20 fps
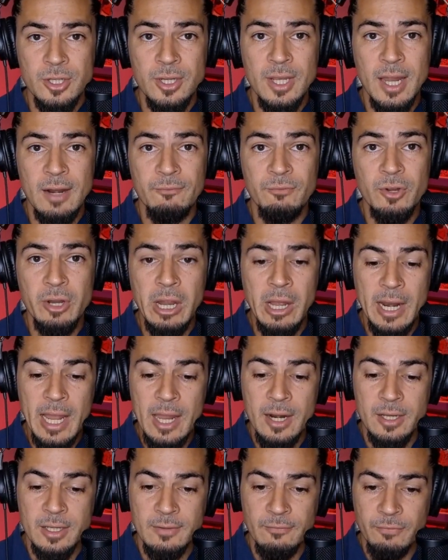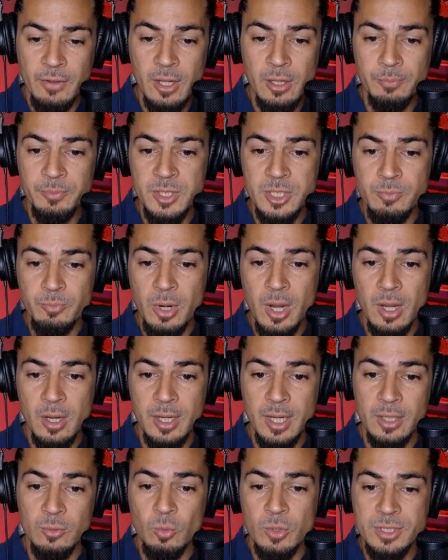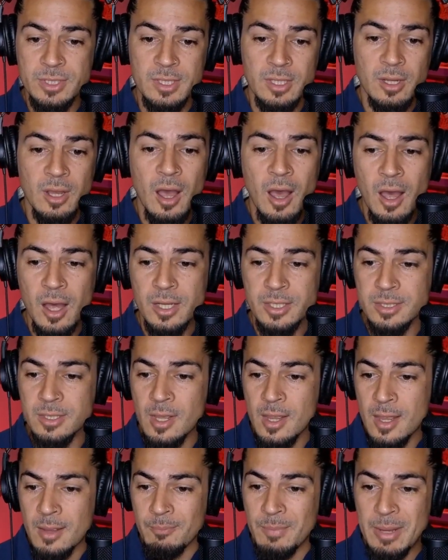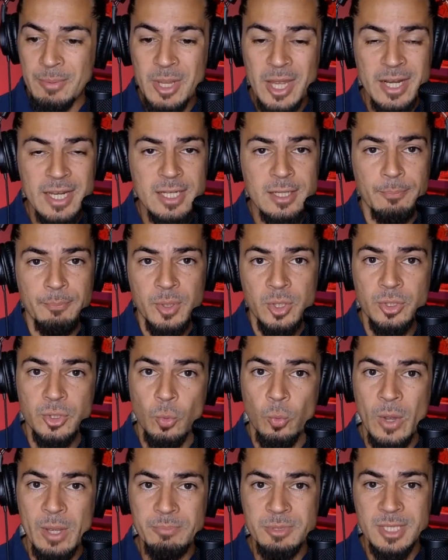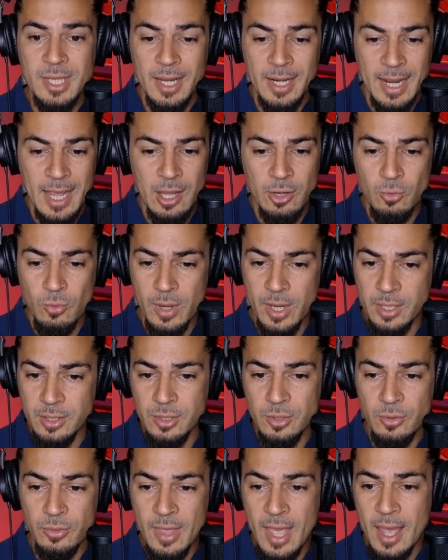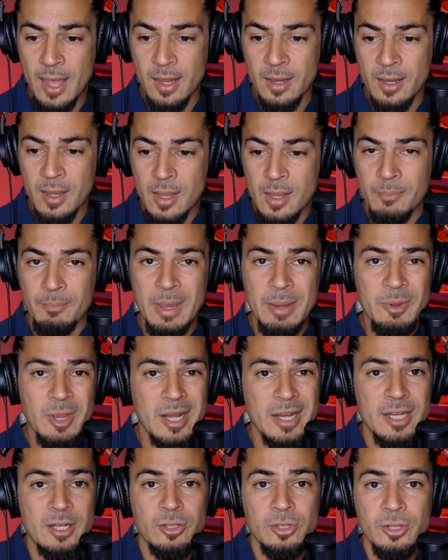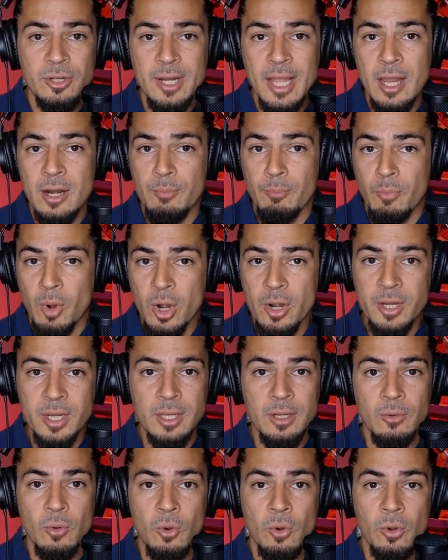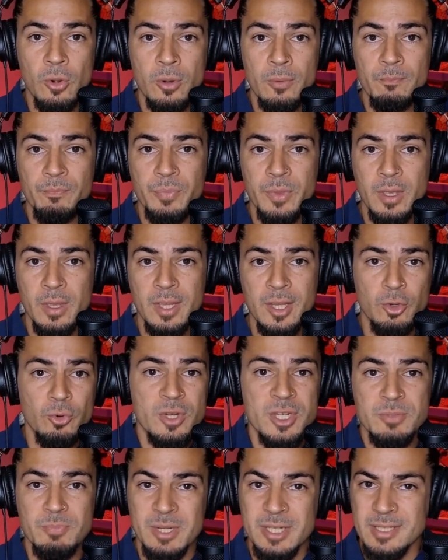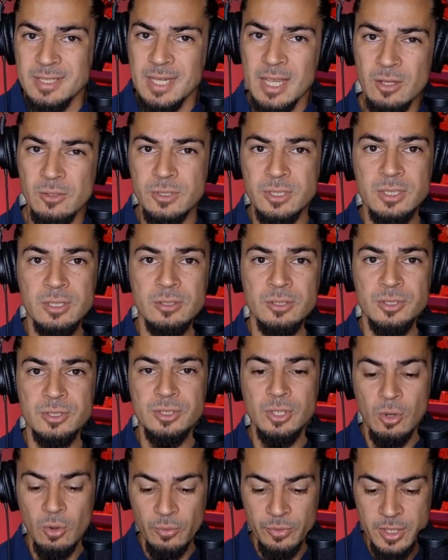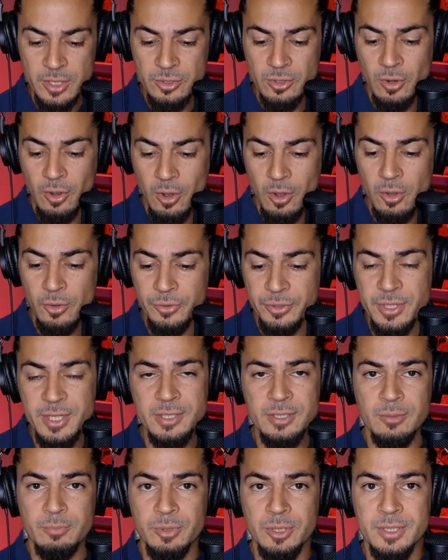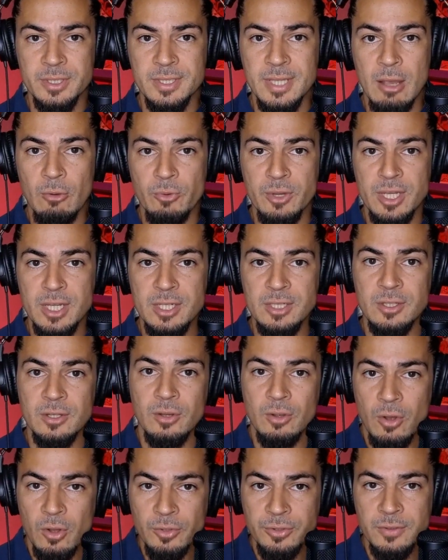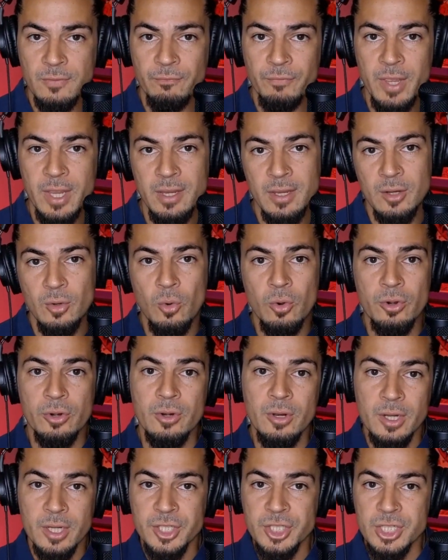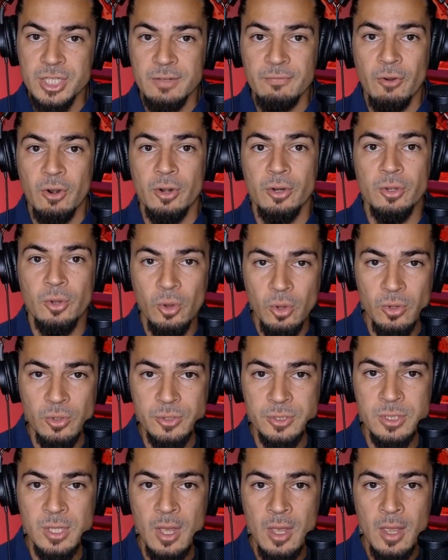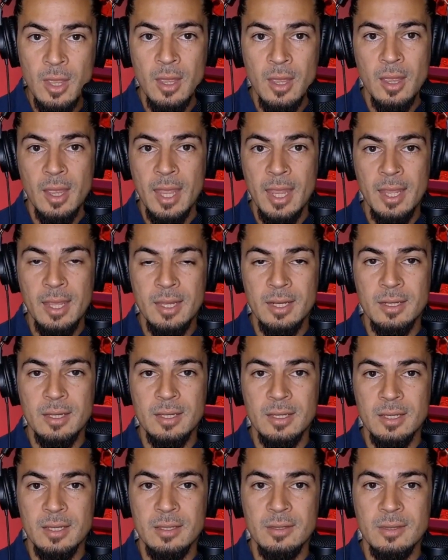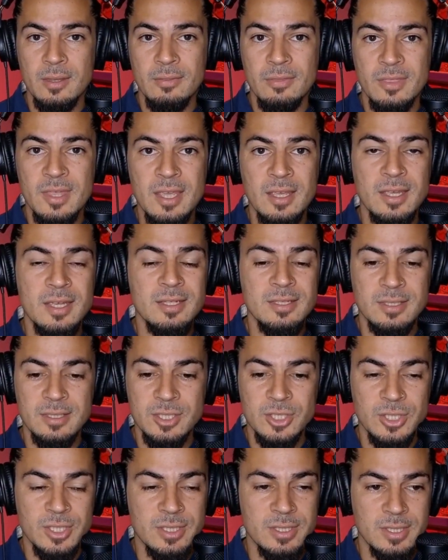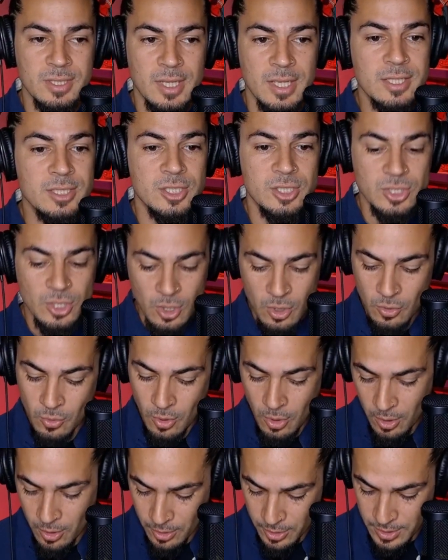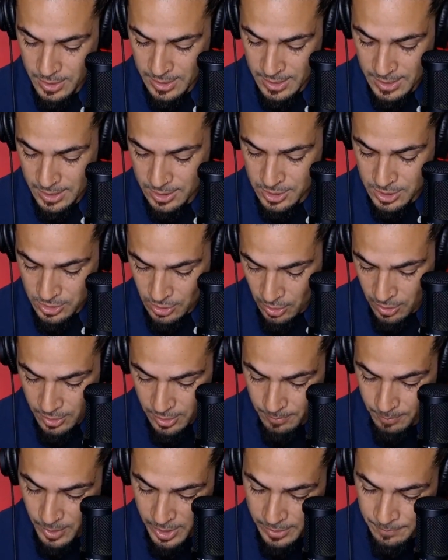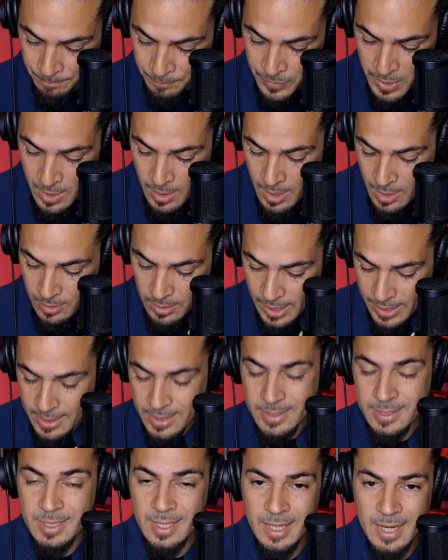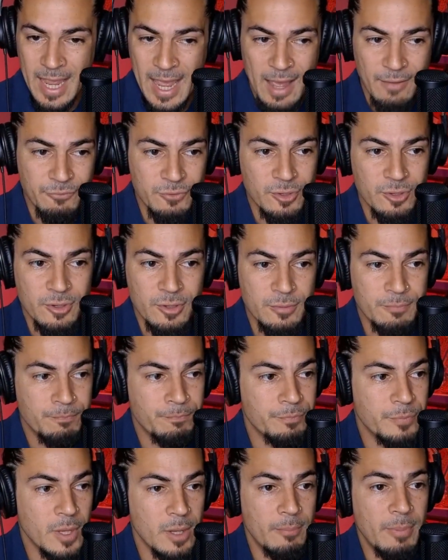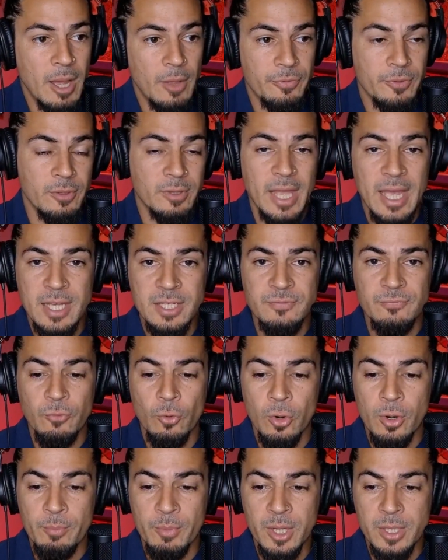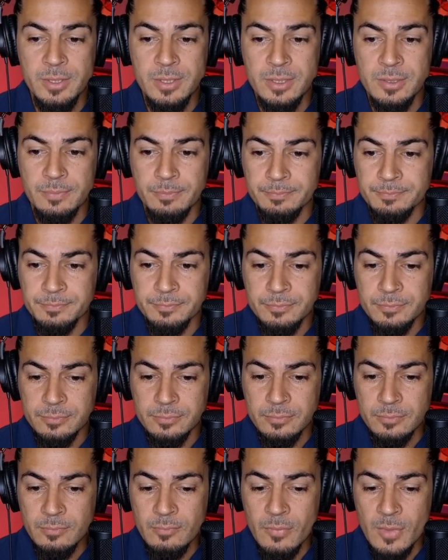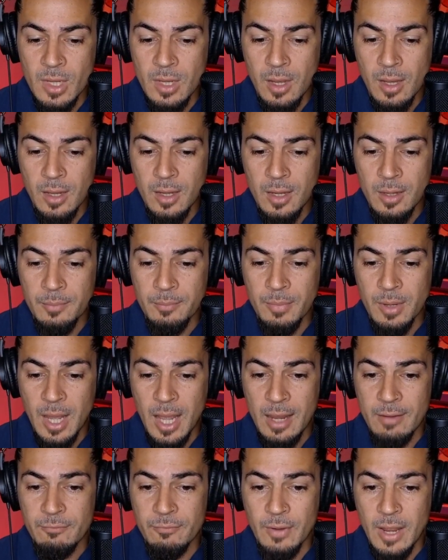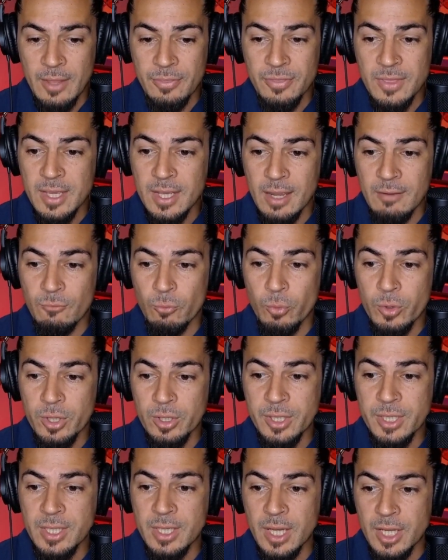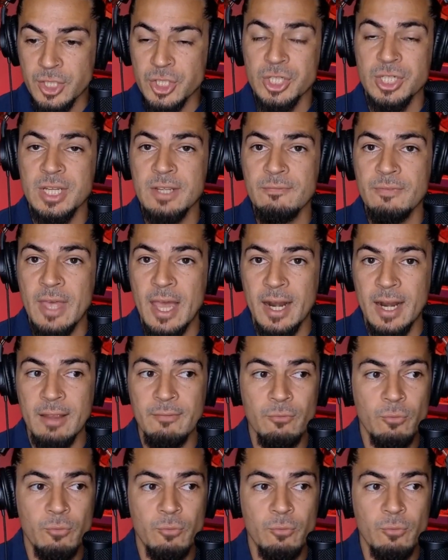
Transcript: You got to figure out how to develop this product. What's the cost? Maybe I need to build a website. How do I do that? Maybe I need to learn how to market or increase my sales skills. So these are all disciplines that we need to cultivate in order to achieve our goals. And the thing is, it's so hard to get started. But like I said, after about the last 4 months, I think I've really achieved that.